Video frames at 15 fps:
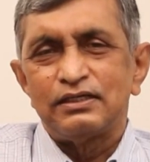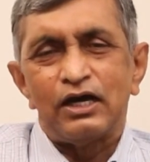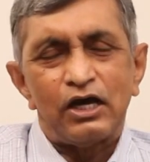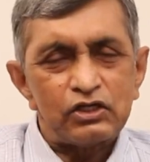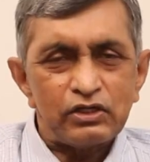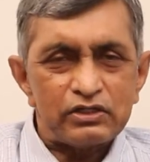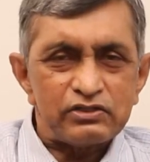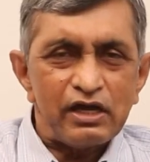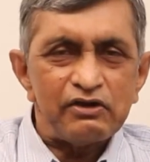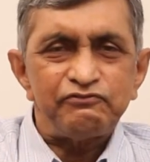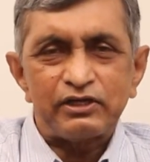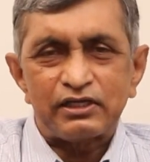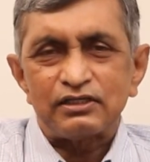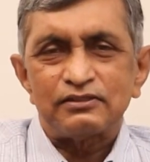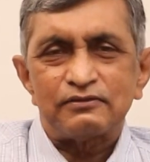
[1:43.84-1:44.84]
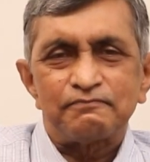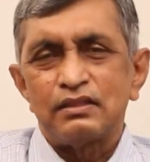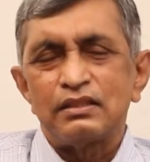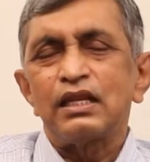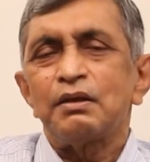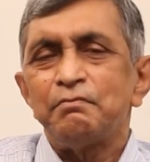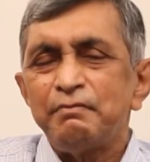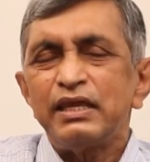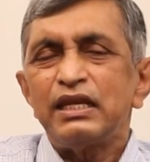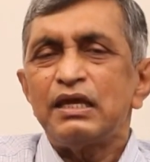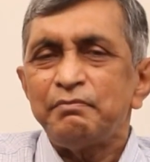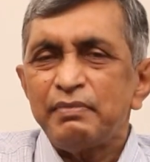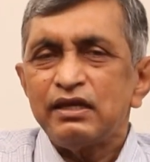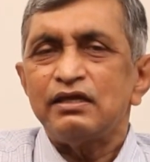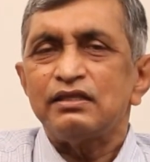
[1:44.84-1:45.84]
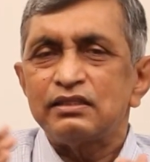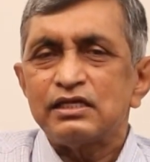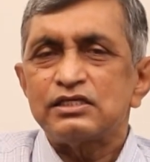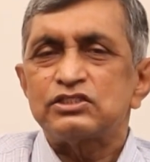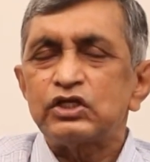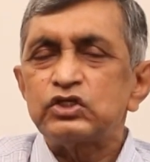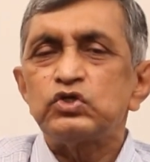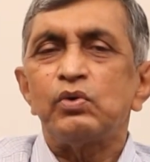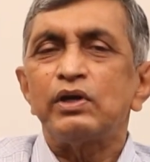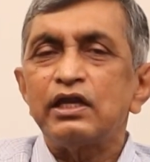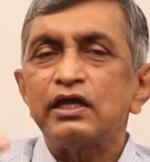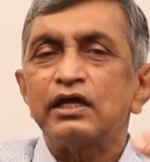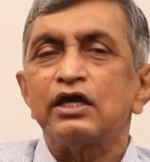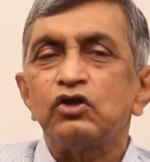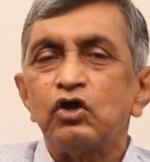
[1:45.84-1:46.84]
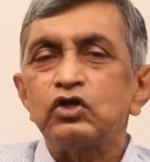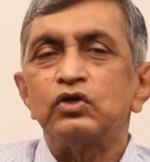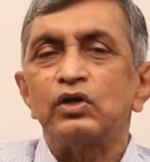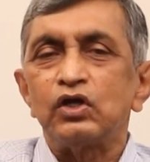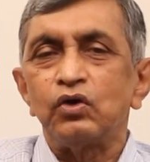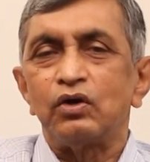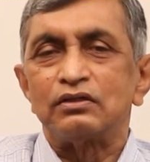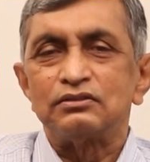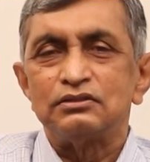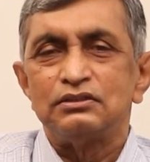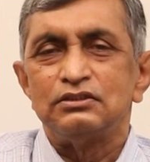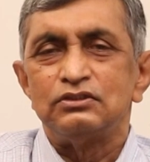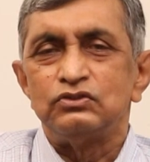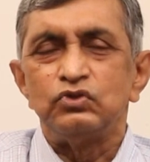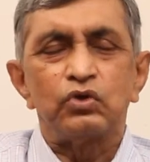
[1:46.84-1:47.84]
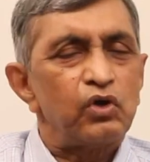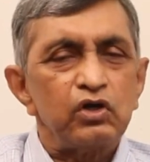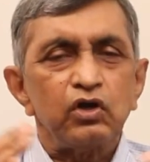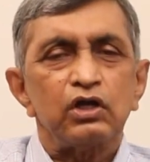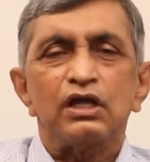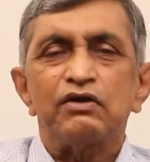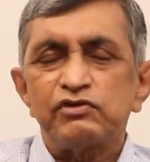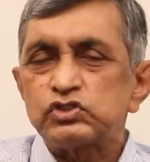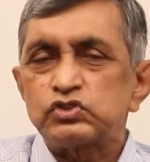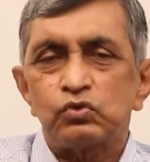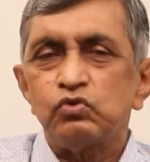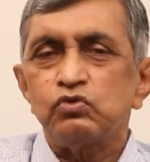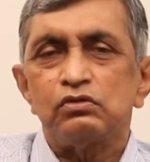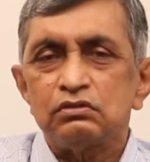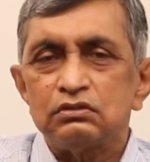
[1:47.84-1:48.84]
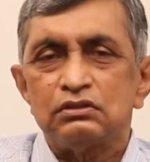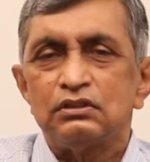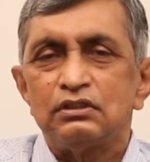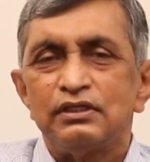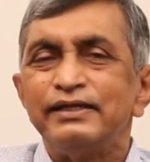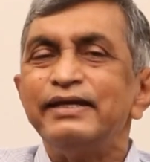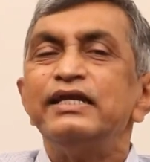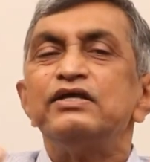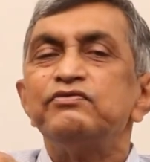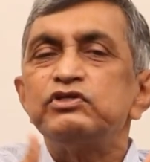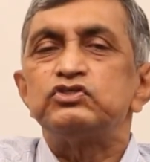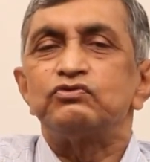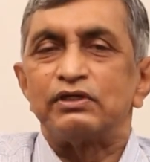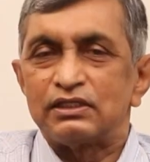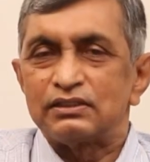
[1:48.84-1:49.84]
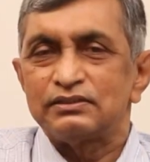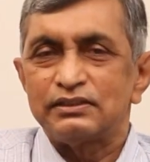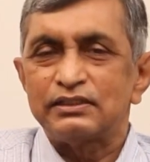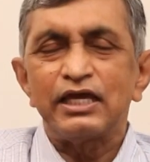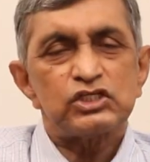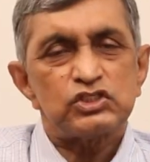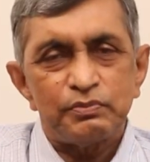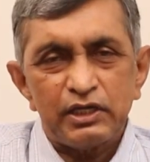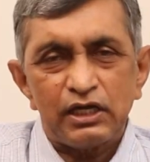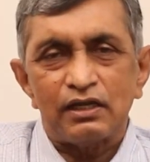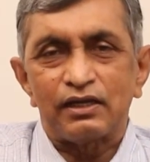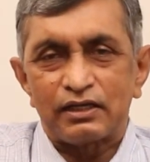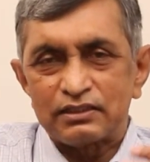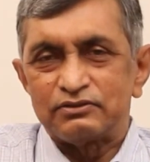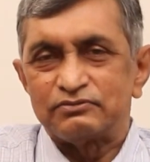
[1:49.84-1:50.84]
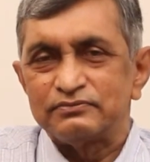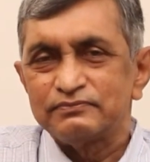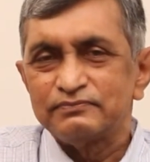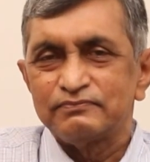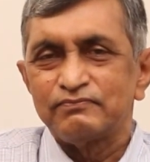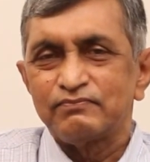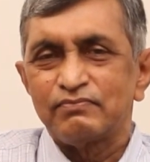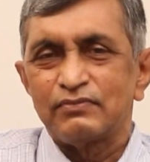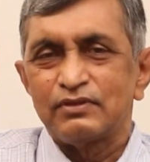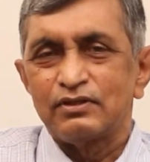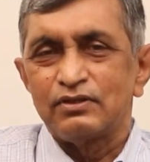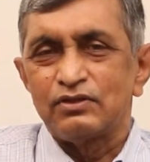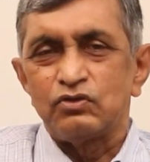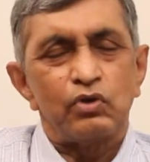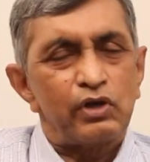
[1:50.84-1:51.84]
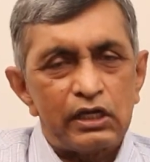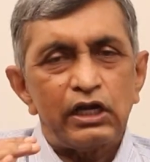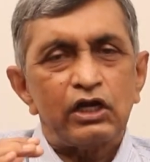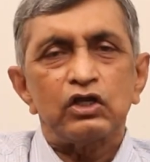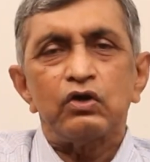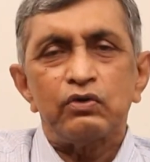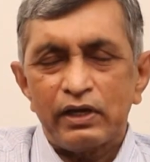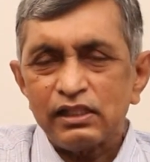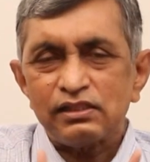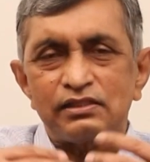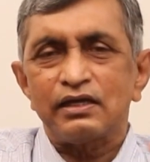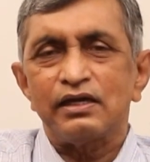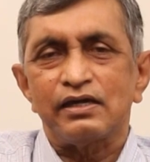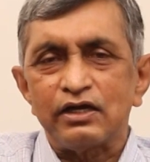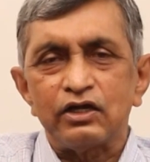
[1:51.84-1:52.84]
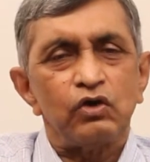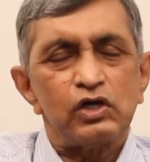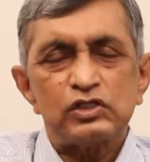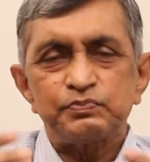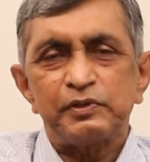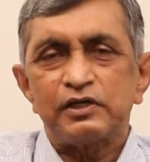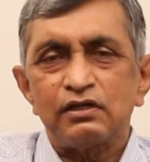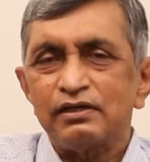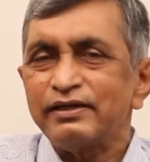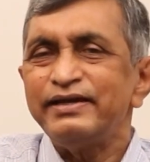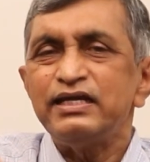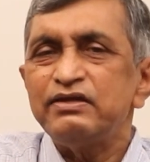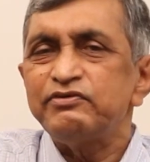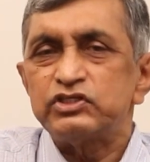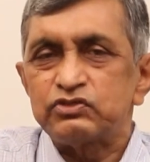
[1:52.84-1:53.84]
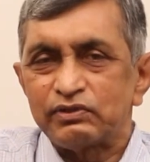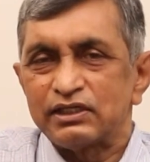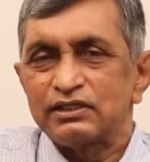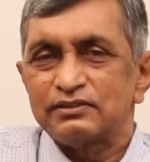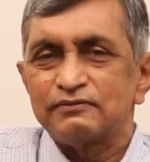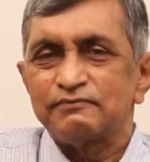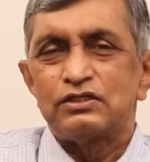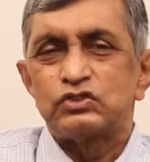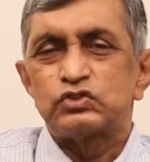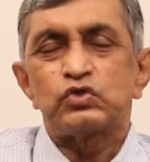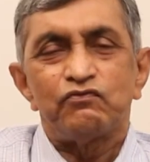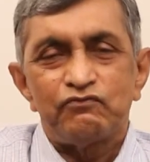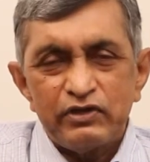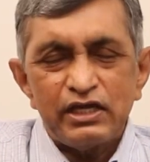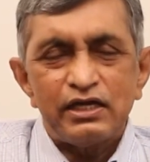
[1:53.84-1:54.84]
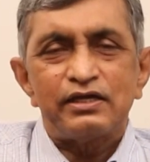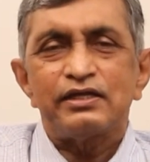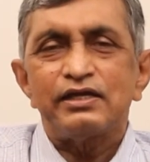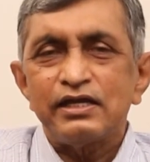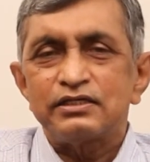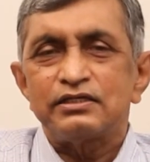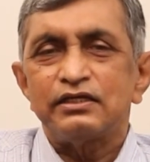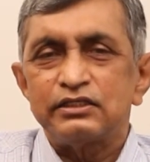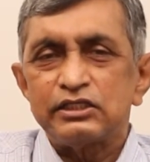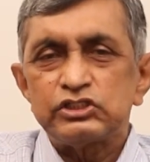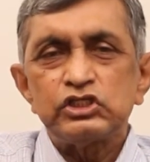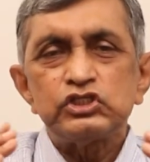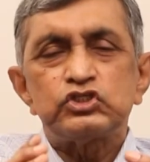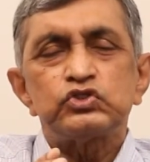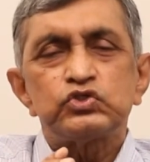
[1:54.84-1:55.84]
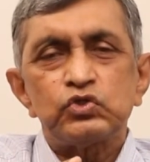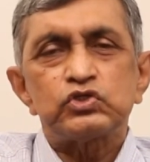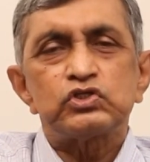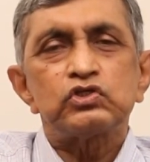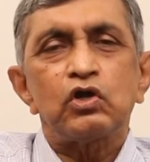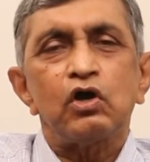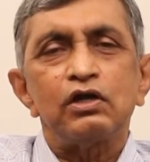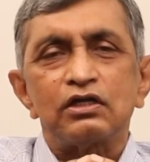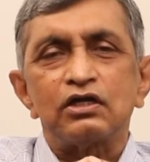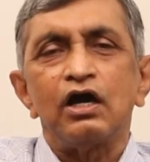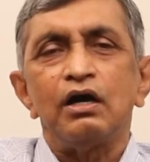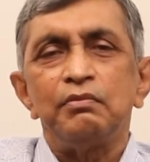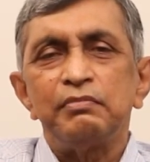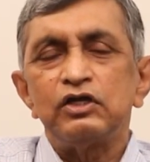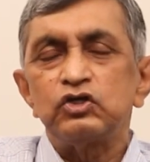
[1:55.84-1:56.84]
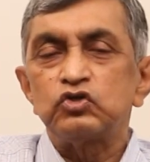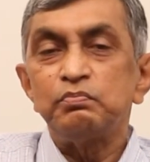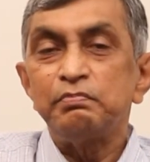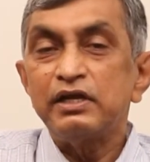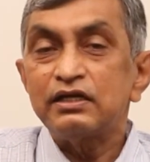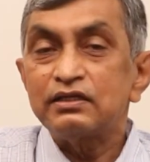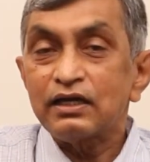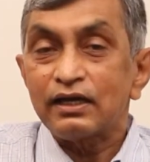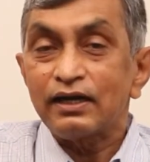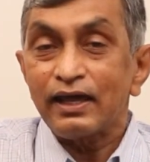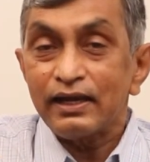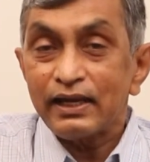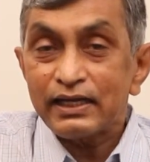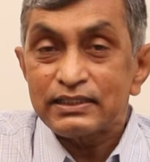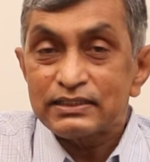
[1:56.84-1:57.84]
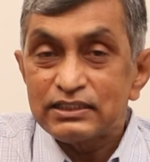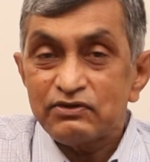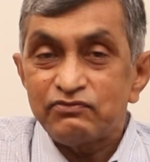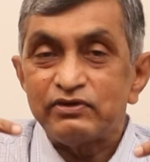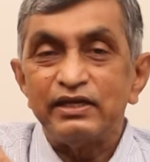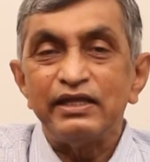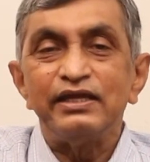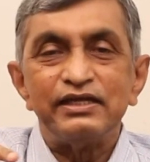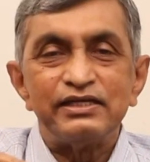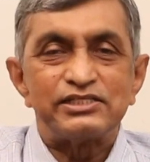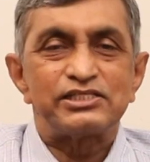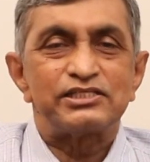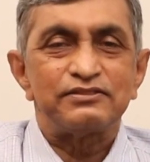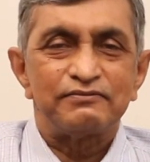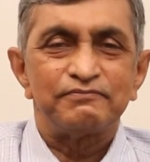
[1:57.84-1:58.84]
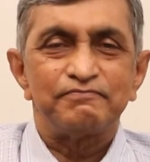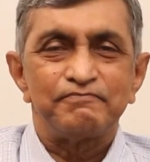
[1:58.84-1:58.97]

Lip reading: or the traffic. There are many, many things that you and I cannot do alone. You cannot have a school individually. It has to be collective. You cannot have healthcare and hospital individually. So we created this institution called government to meet the collective needs,